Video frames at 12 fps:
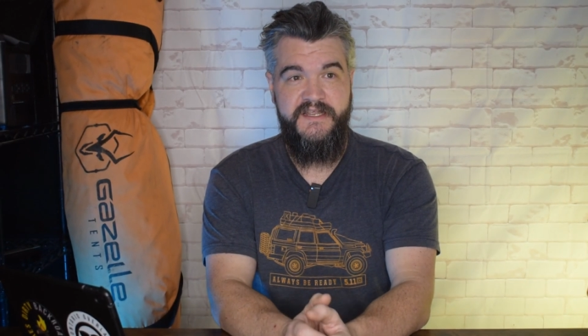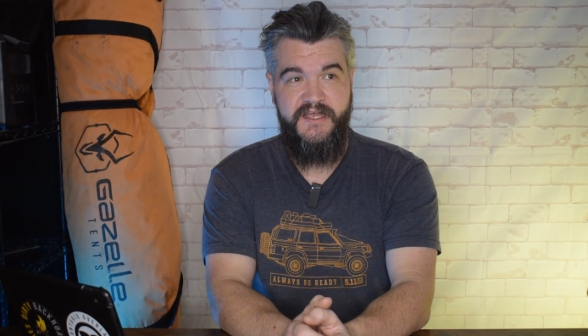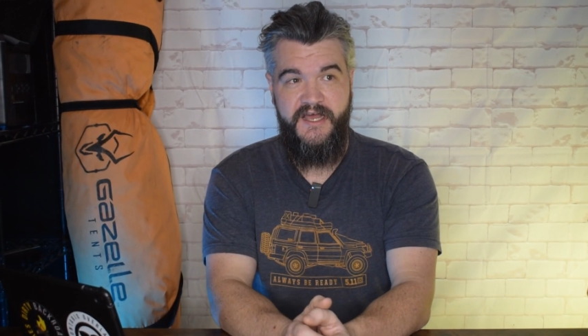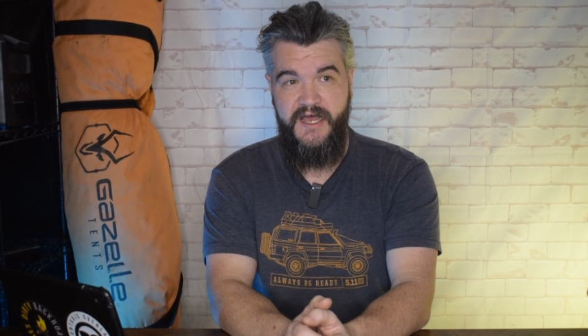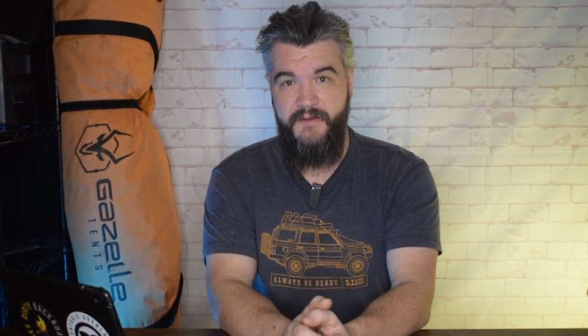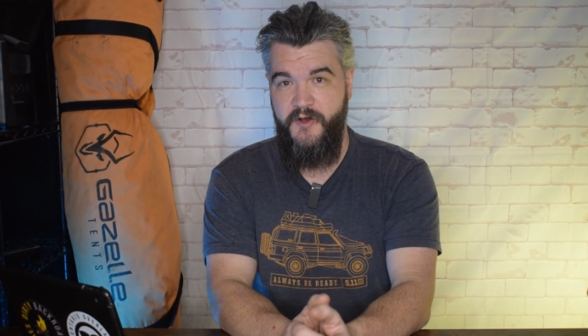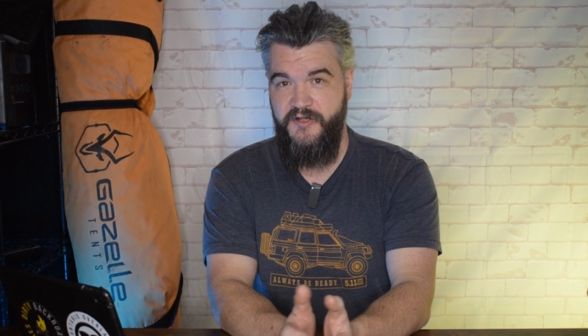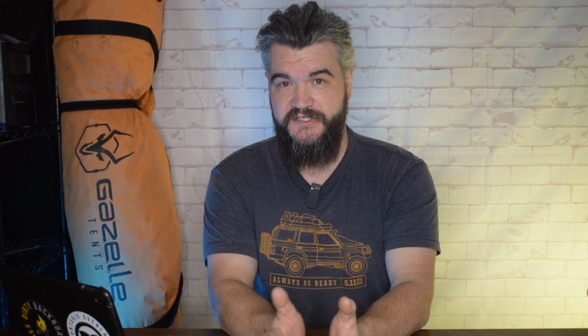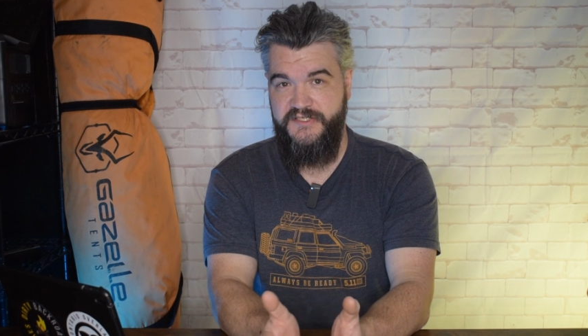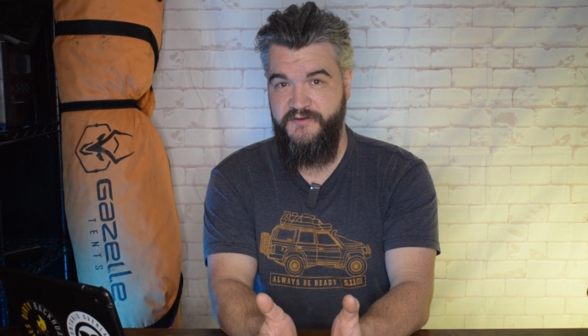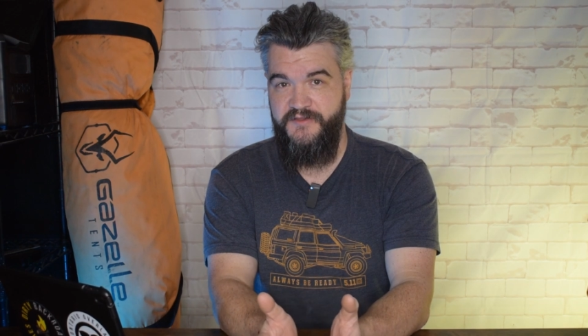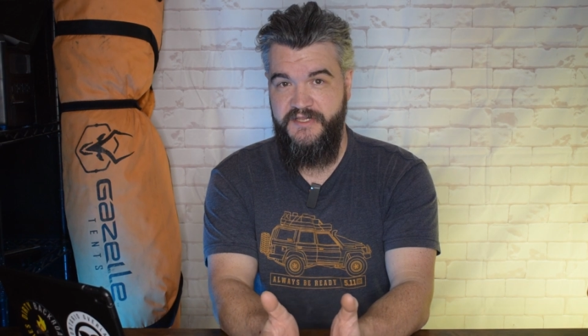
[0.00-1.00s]

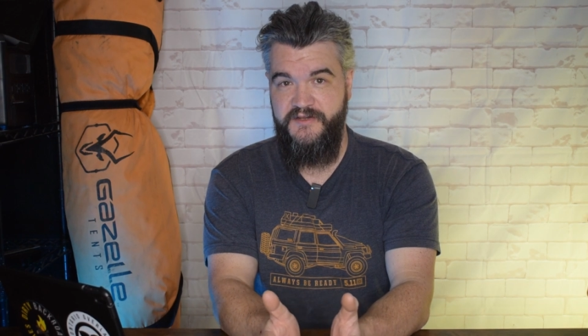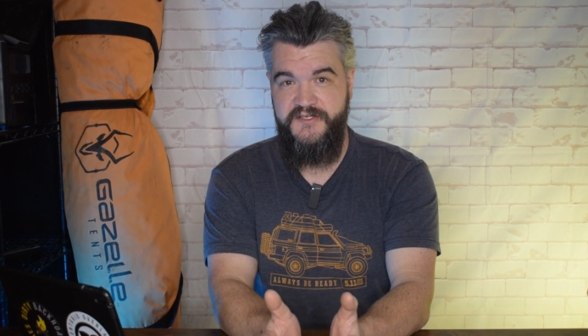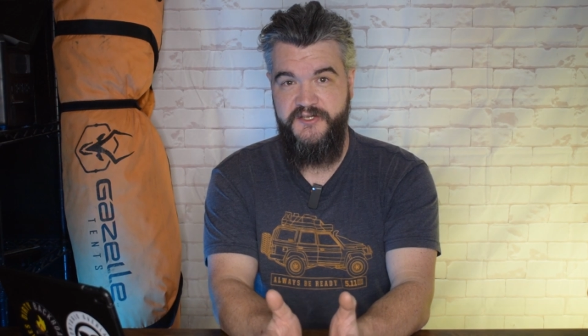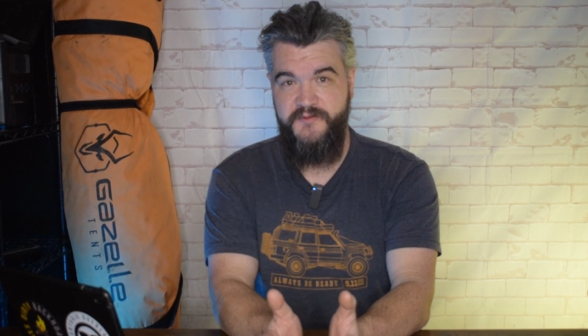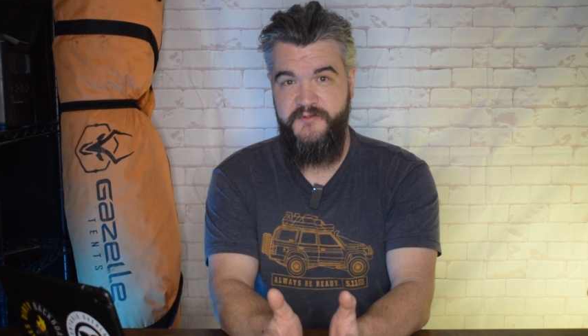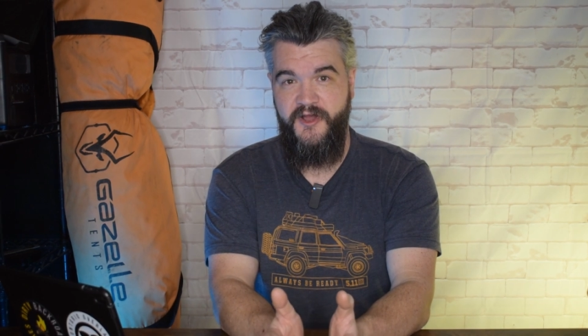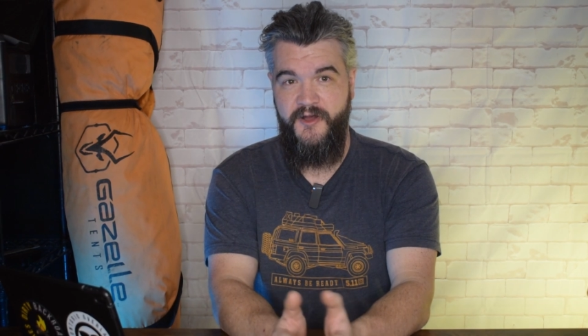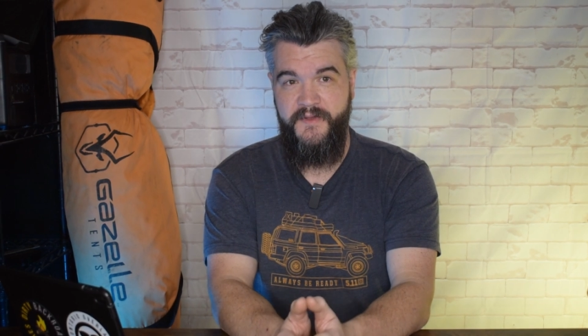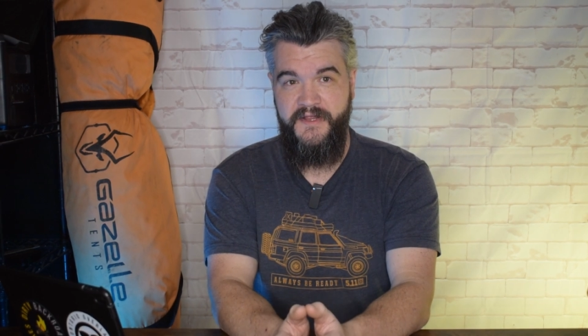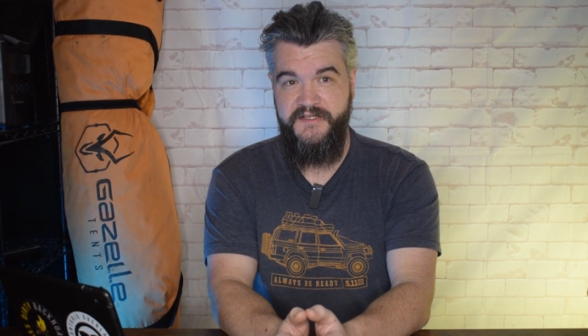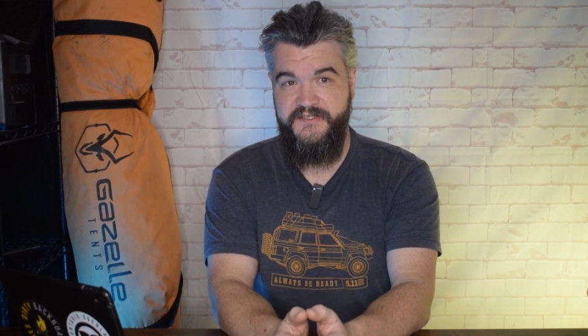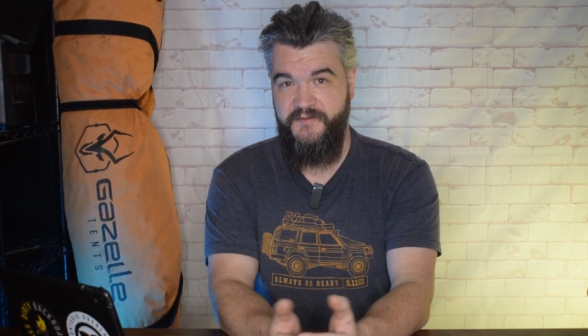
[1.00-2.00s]
also in the YouTube
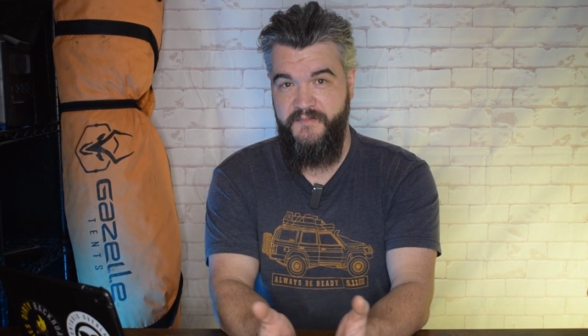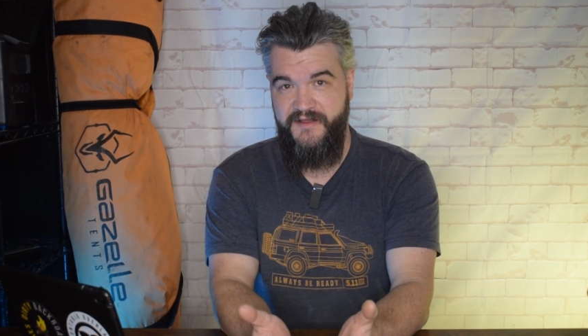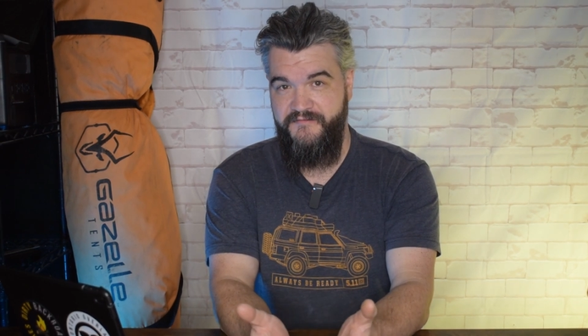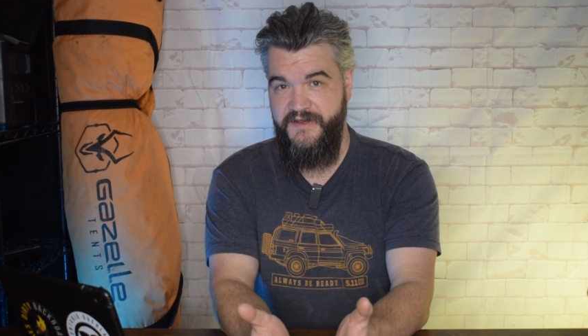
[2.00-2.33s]
comments on my